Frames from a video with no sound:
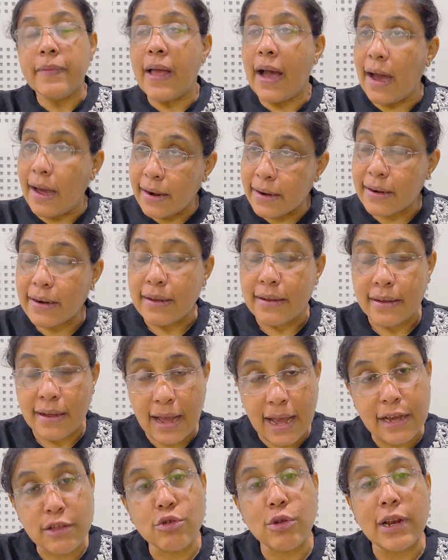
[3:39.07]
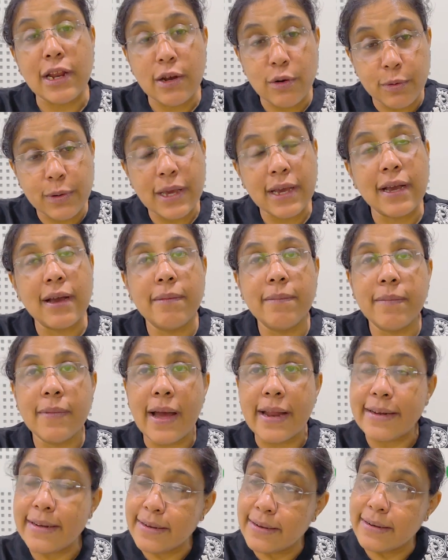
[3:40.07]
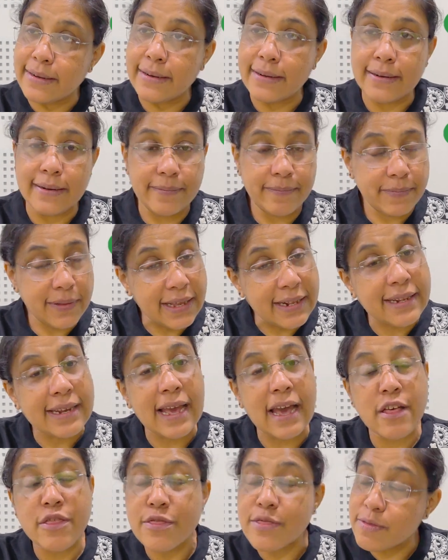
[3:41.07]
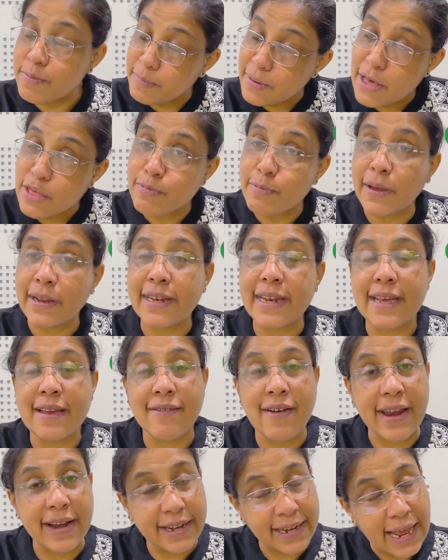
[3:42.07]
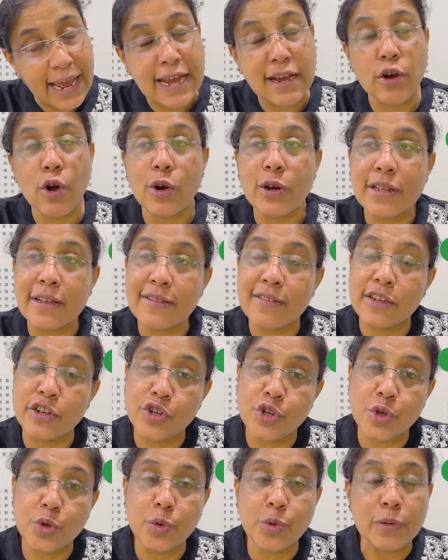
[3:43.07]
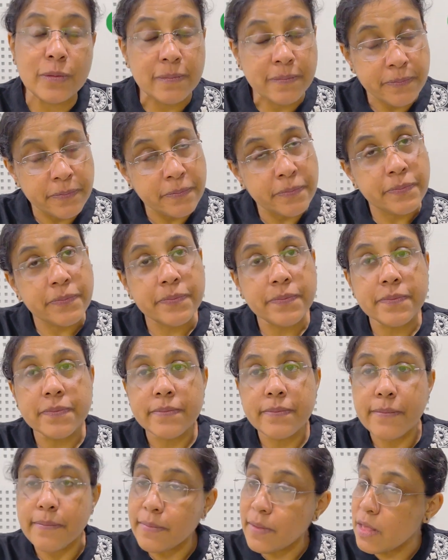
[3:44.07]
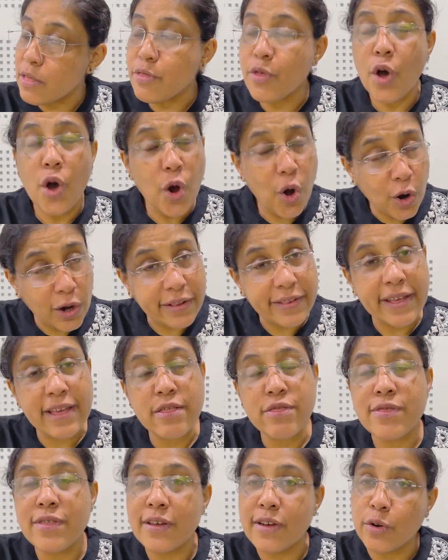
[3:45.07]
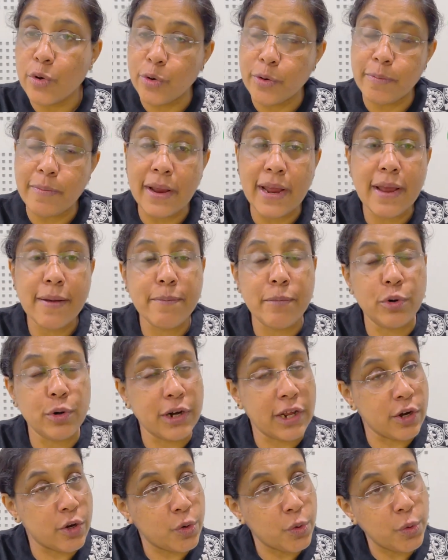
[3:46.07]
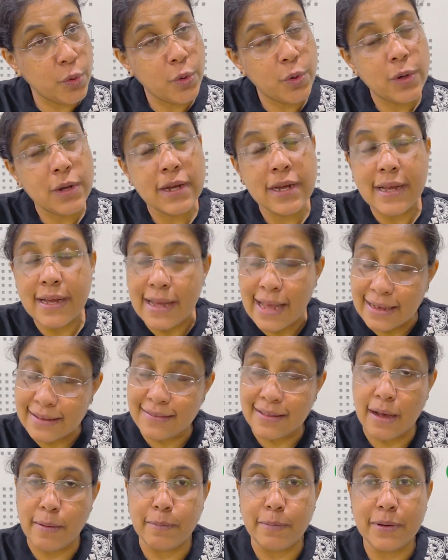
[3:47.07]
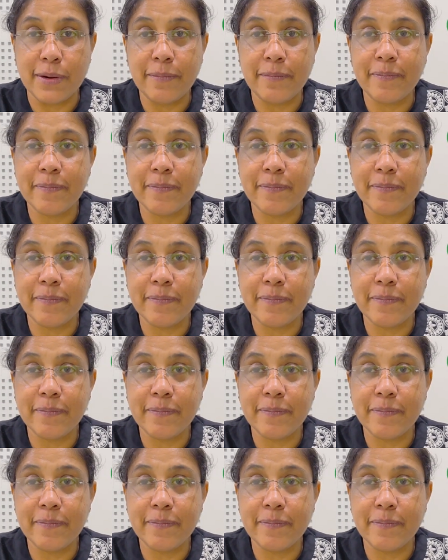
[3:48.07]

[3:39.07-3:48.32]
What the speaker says: are actually looking up at India's perspective and take on this issue. So all these could be put into example.